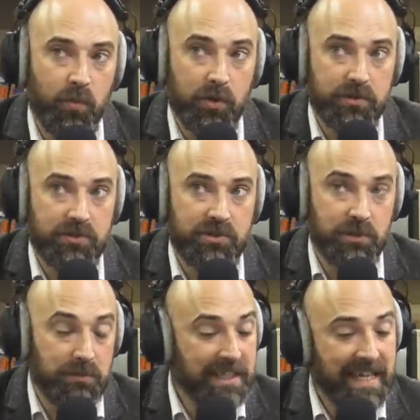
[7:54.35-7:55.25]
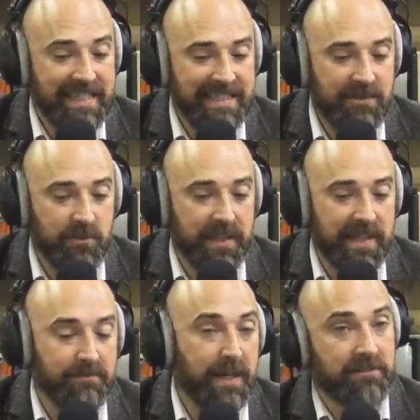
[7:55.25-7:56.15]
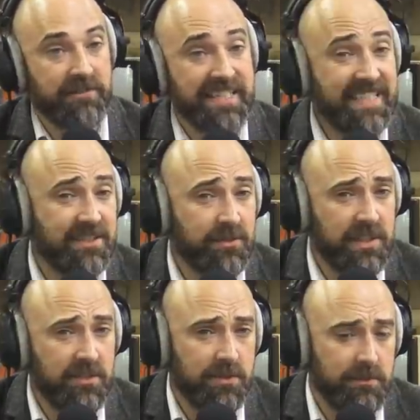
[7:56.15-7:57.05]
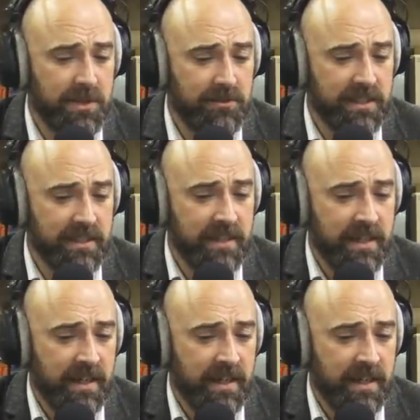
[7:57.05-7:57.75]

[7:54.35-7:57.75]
was duplicated when they migrated to a new computer